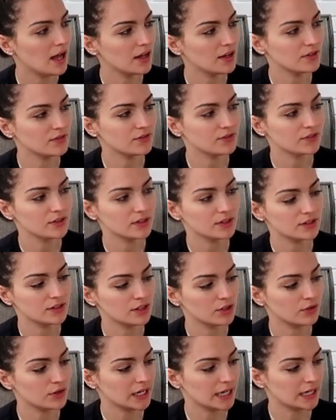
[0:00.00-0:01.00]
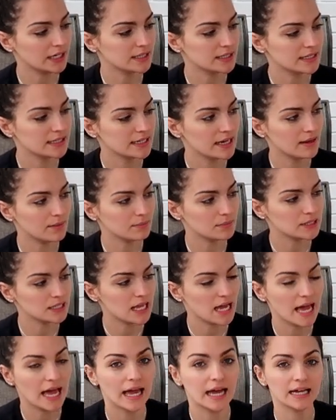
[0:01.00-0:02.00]
of the green stems
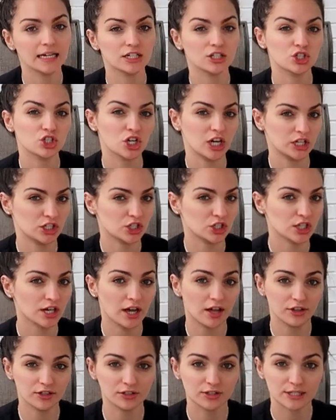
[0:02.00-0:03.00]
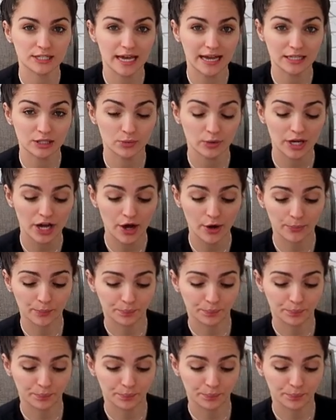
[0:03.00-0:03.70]
and change the colors as we go.